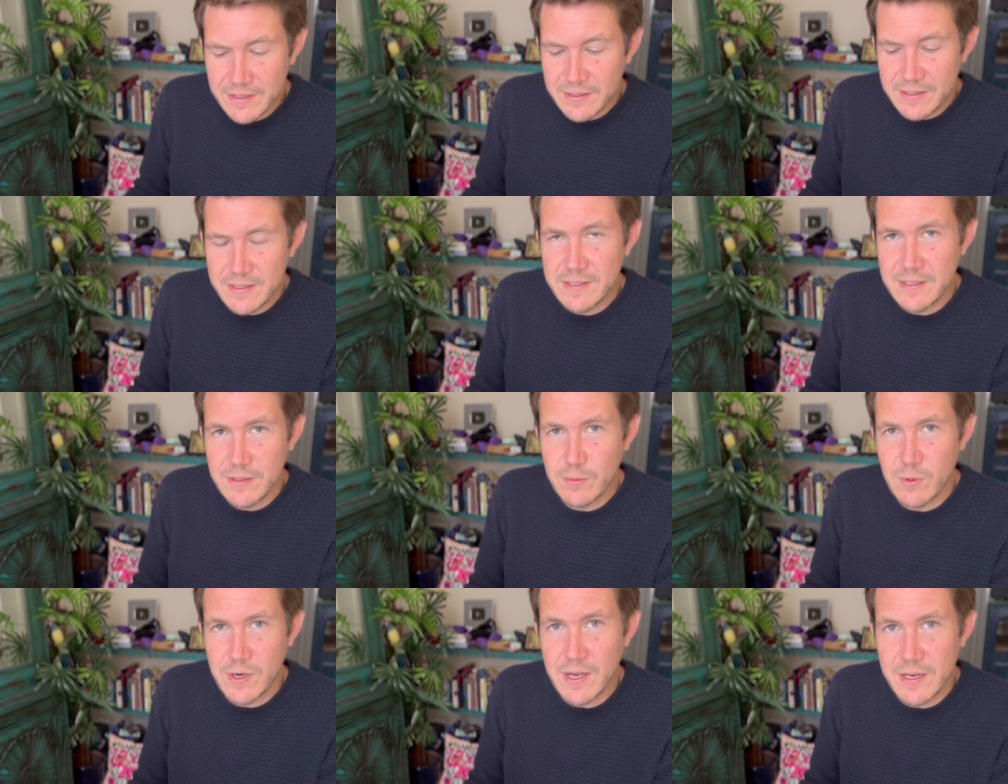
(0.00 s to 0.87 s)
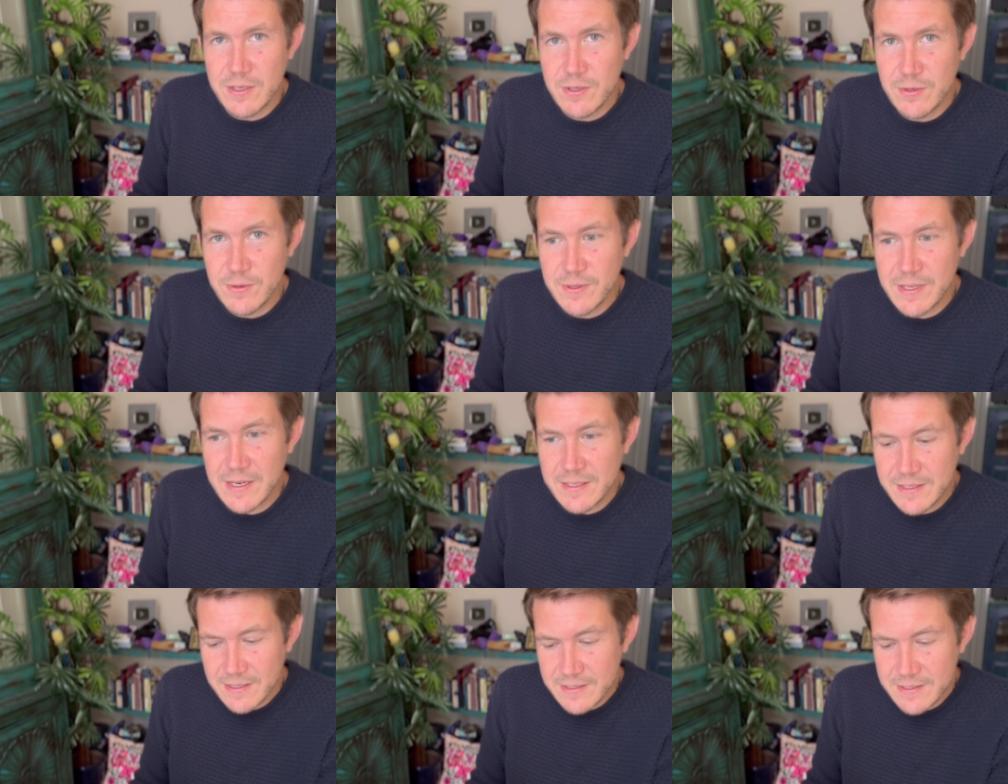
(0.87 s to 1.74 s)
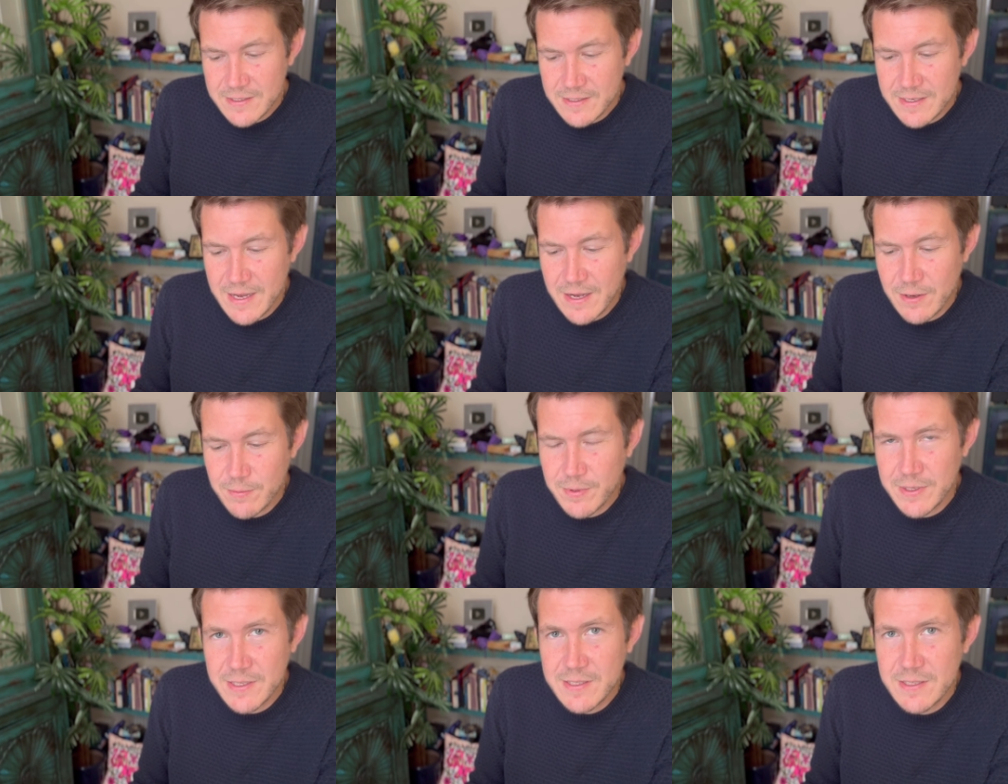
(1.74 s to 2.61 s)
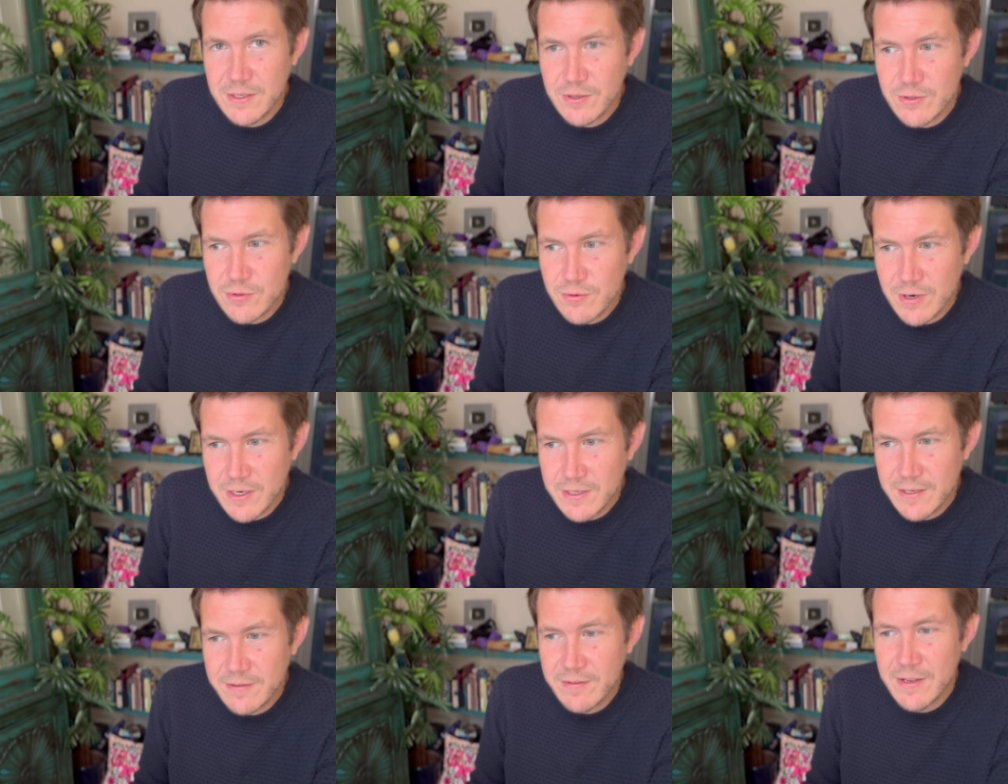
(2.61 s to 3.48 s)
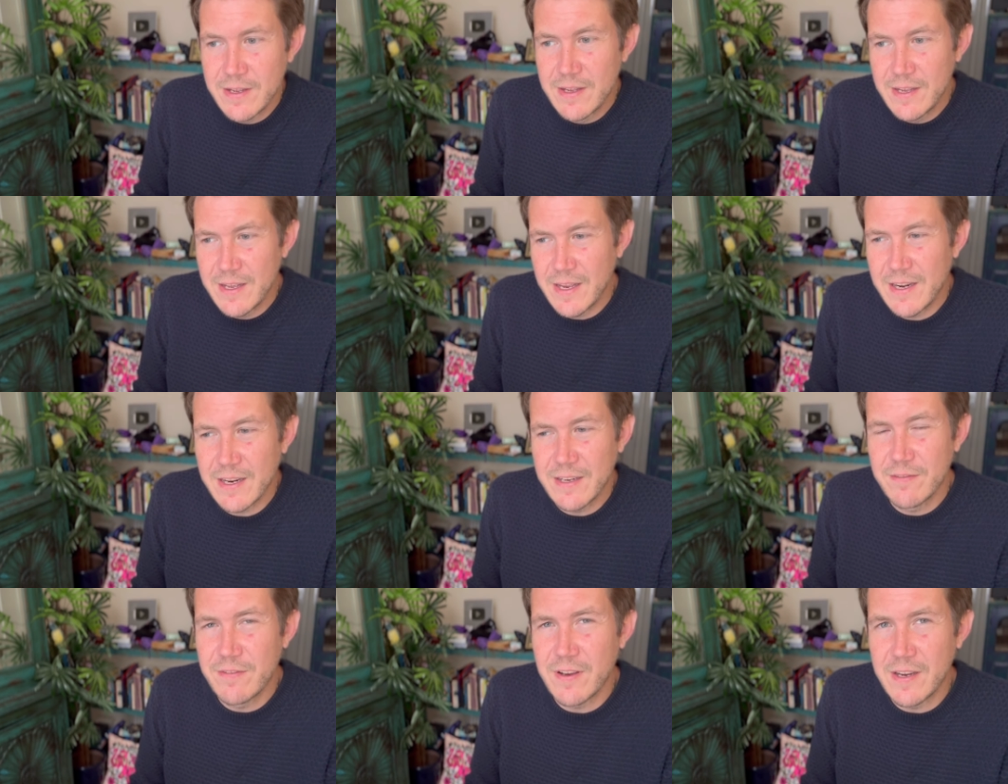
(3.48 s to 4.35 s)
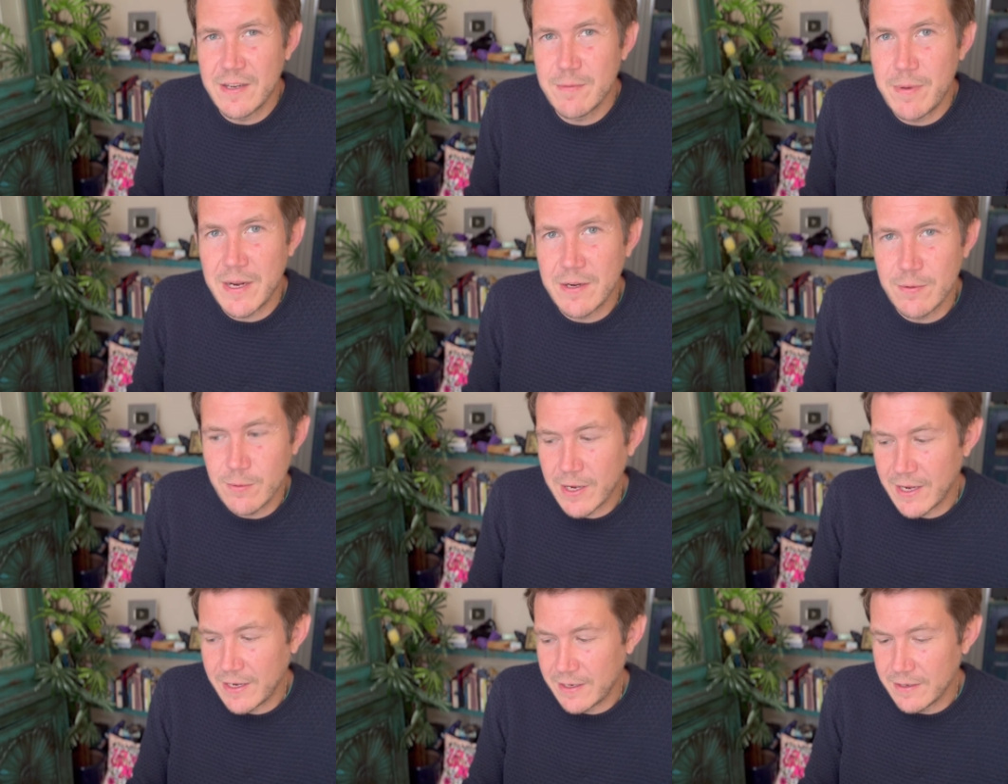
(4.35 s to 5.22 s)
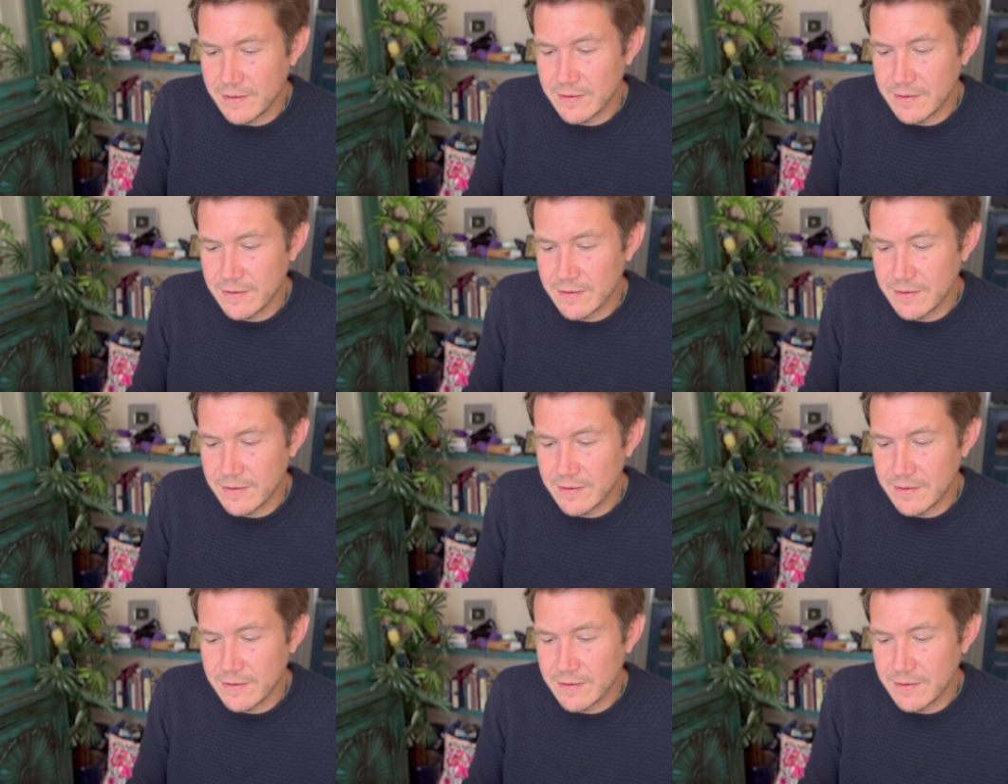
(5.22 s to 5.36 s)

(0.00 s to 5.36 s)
this is what I do that doesn't help and isn't constructive and I can find a better way.